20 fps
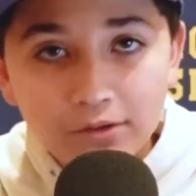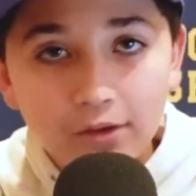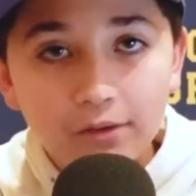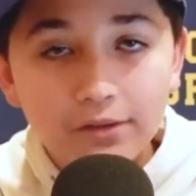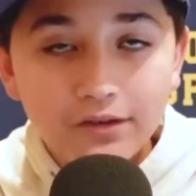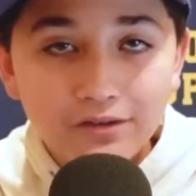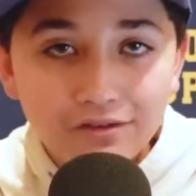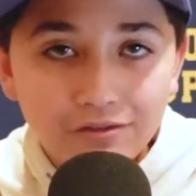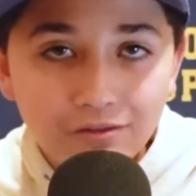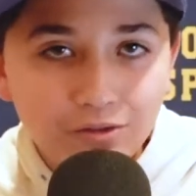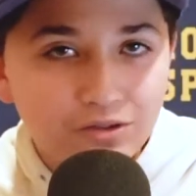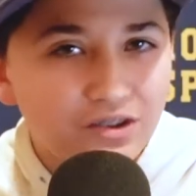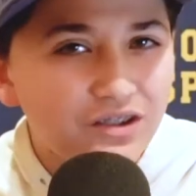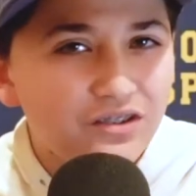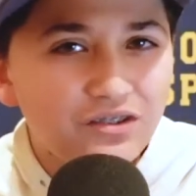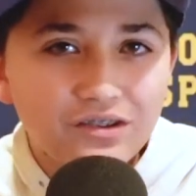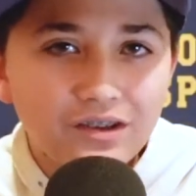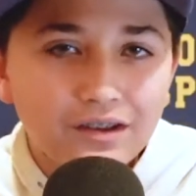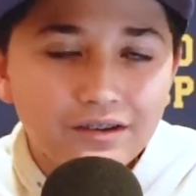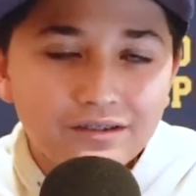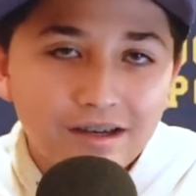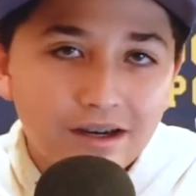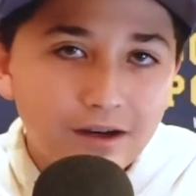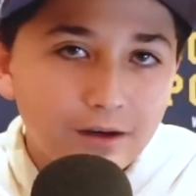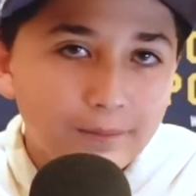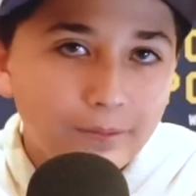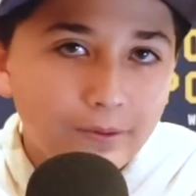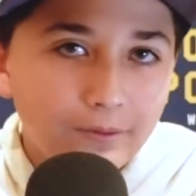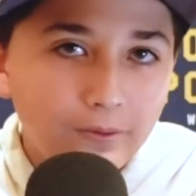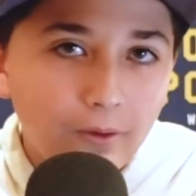all the interviews. He just does
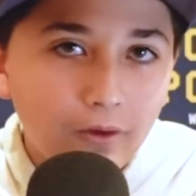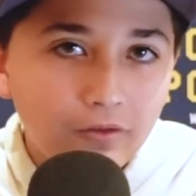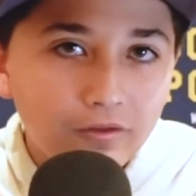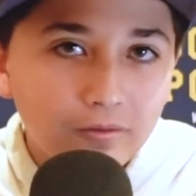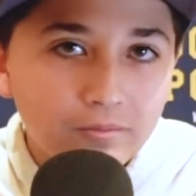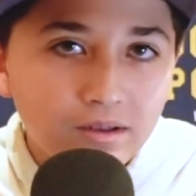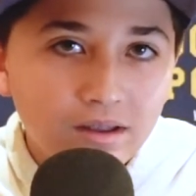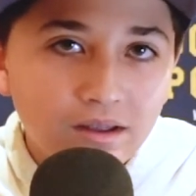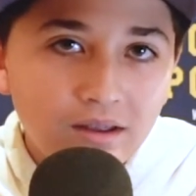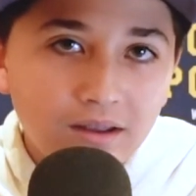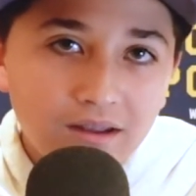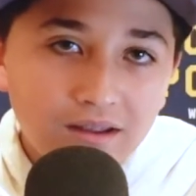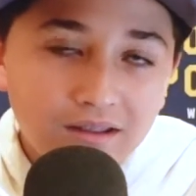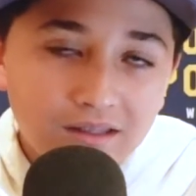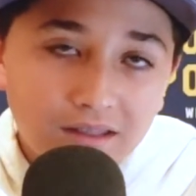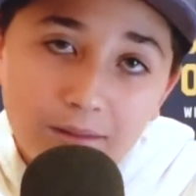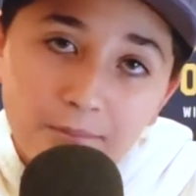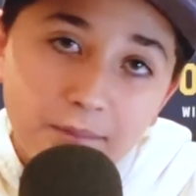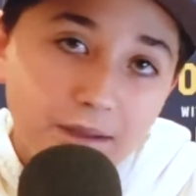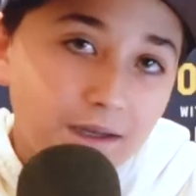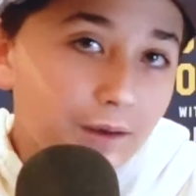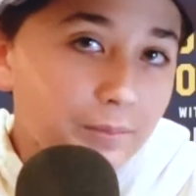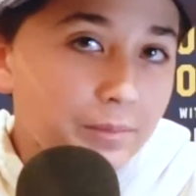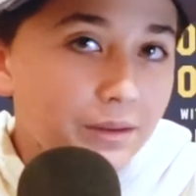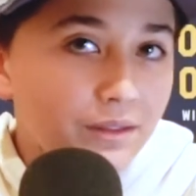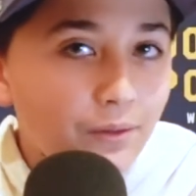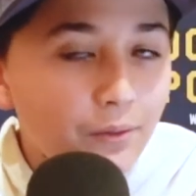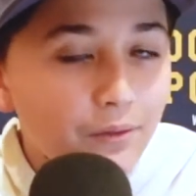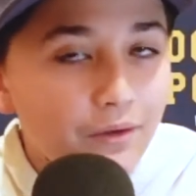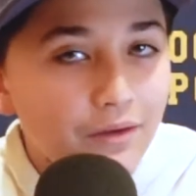terrible in all of them. That may not be
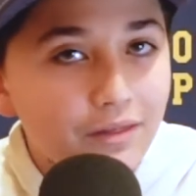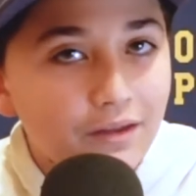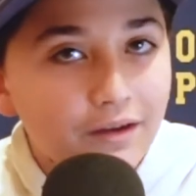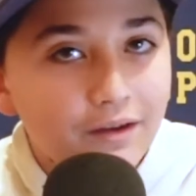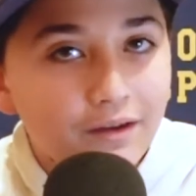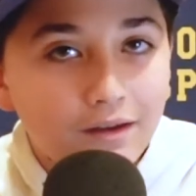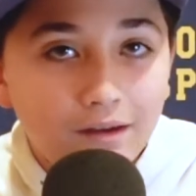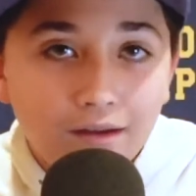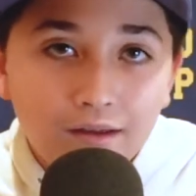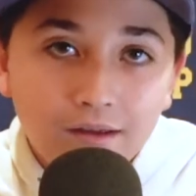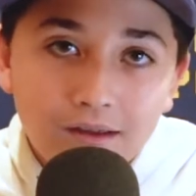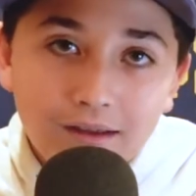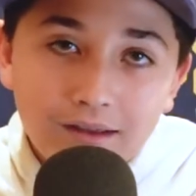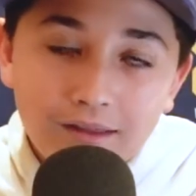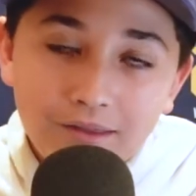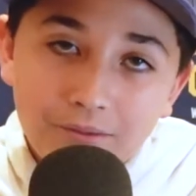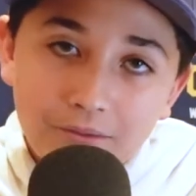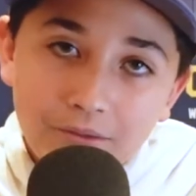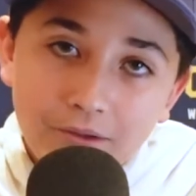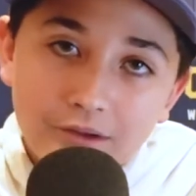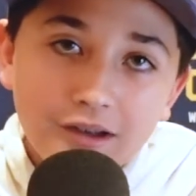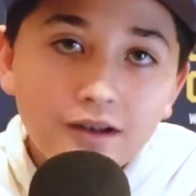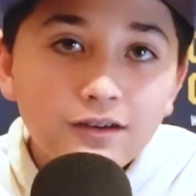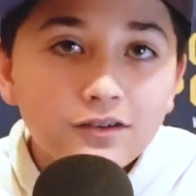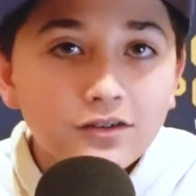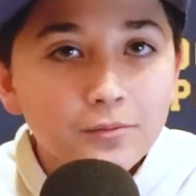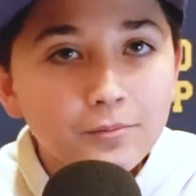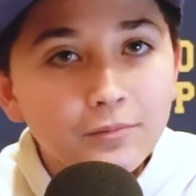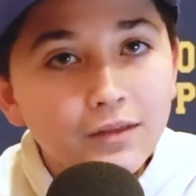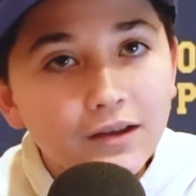the only thing. Looked into
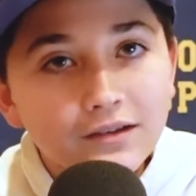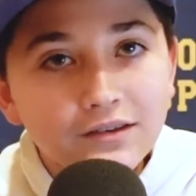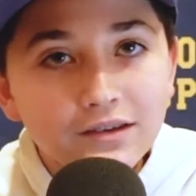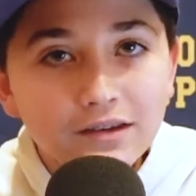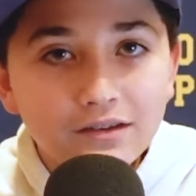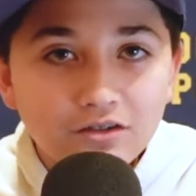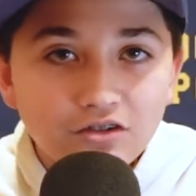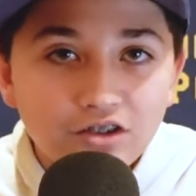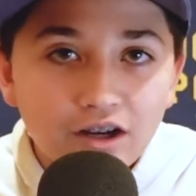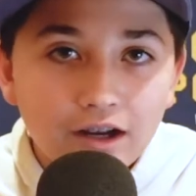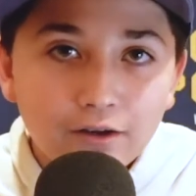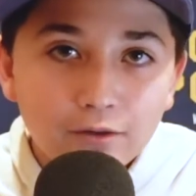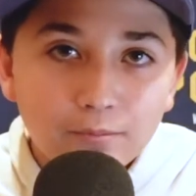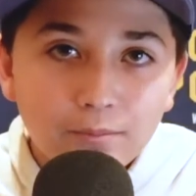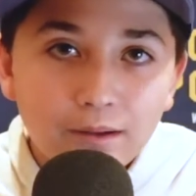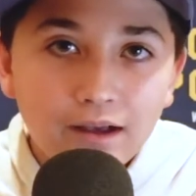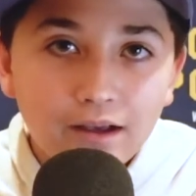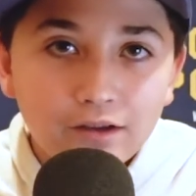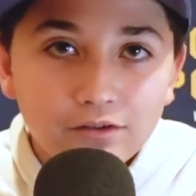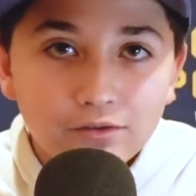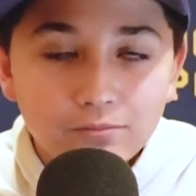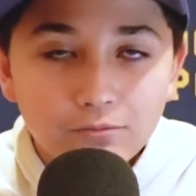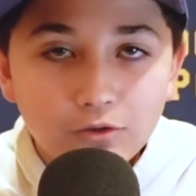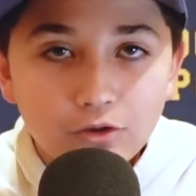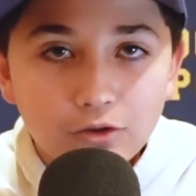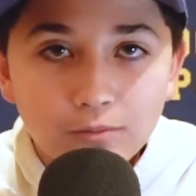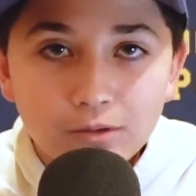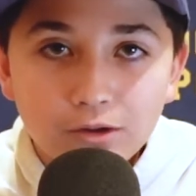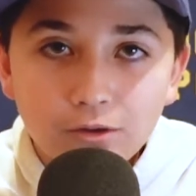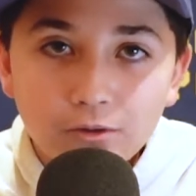some things. He has a checkered past,
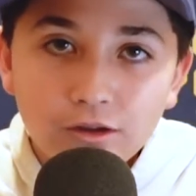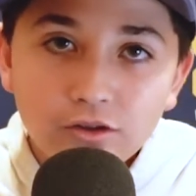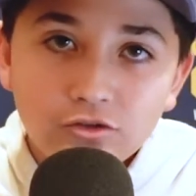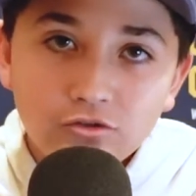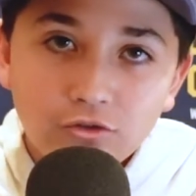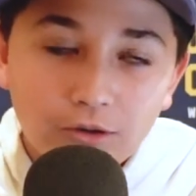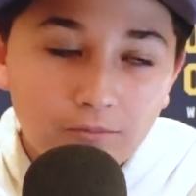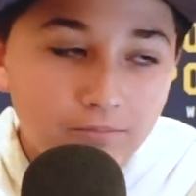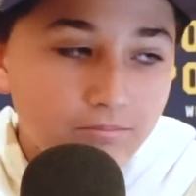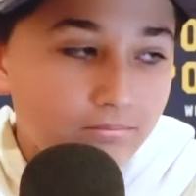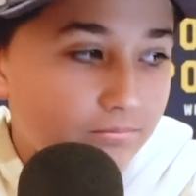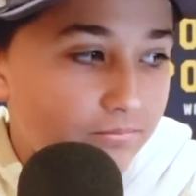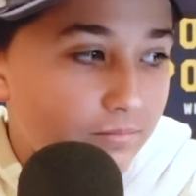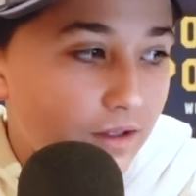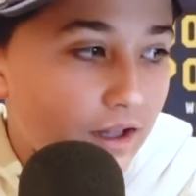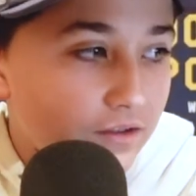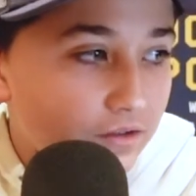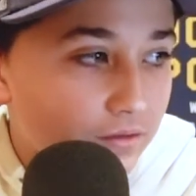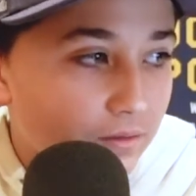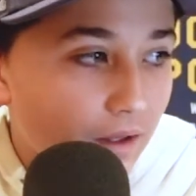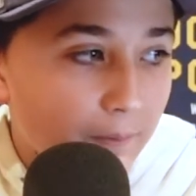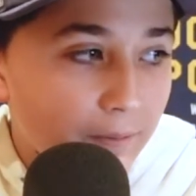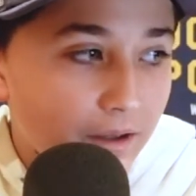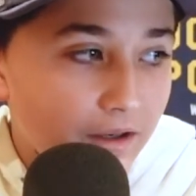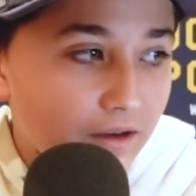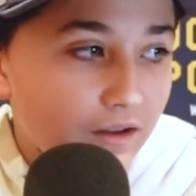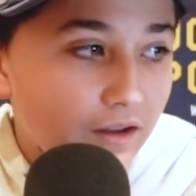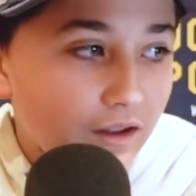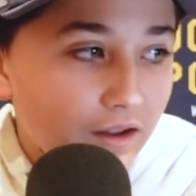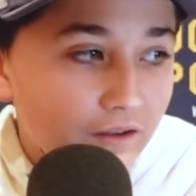criminal history. If
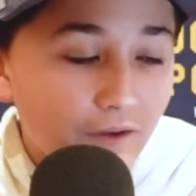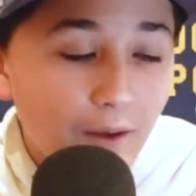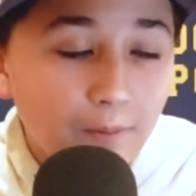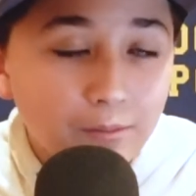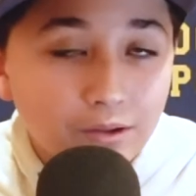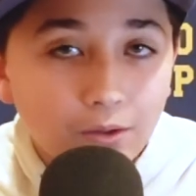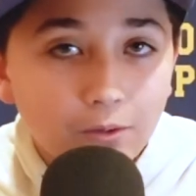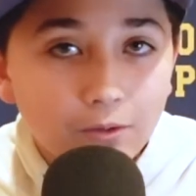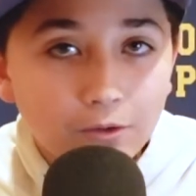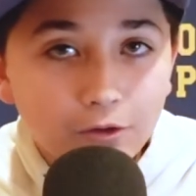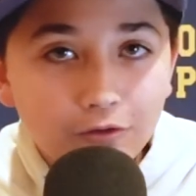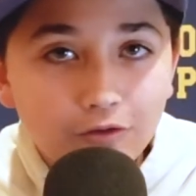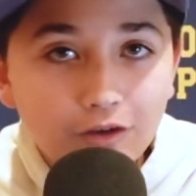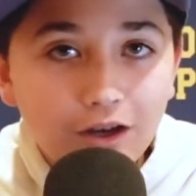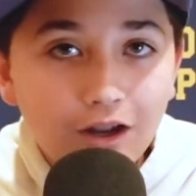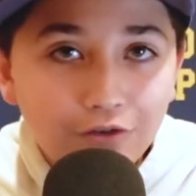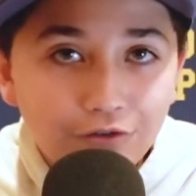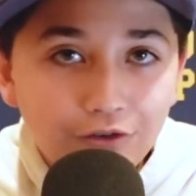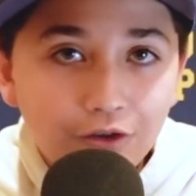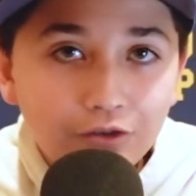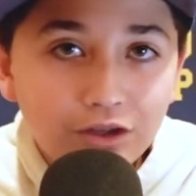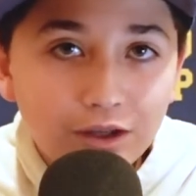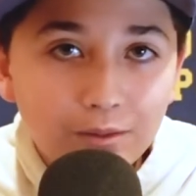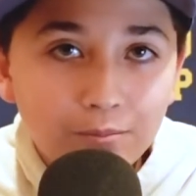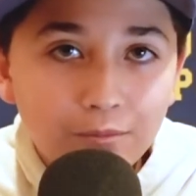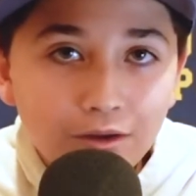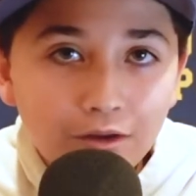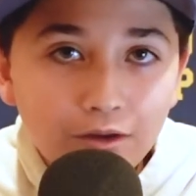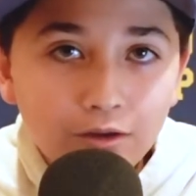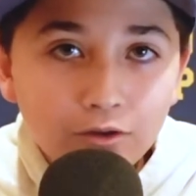I'm an owner of an NFL team,
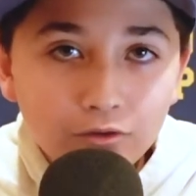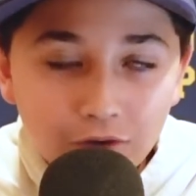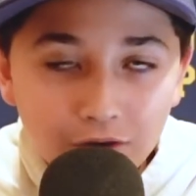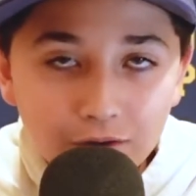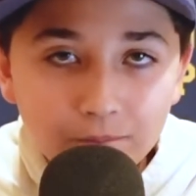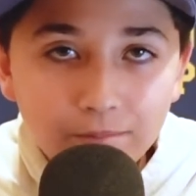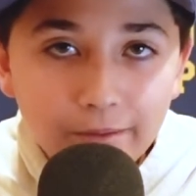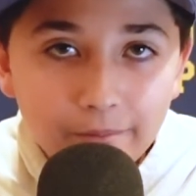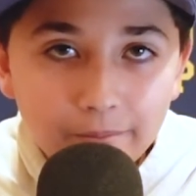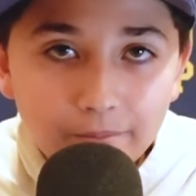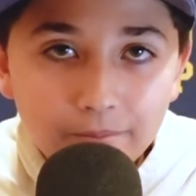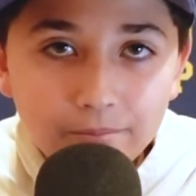don't want to put